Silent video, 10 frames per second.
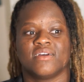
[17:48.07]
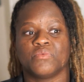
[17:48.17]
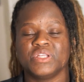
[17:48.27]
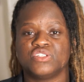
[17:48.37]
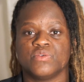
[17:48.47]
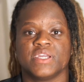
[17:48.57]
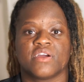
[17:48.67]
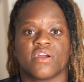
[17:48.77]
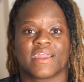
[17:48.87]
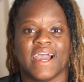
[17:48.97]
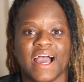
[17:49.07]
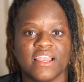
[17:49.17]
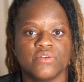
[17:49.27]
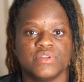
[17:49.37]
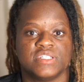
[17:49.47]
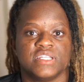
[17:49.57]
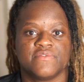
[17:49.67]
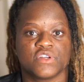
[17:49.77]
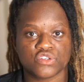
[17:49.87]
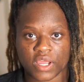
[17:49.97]
we drink our calories, and if
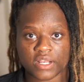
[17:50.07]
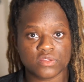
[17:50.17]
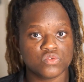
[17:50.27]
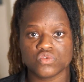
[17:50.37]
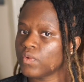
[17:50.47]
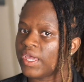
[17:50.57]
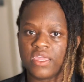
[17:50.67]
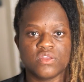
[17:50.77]
you're trying to lose weight,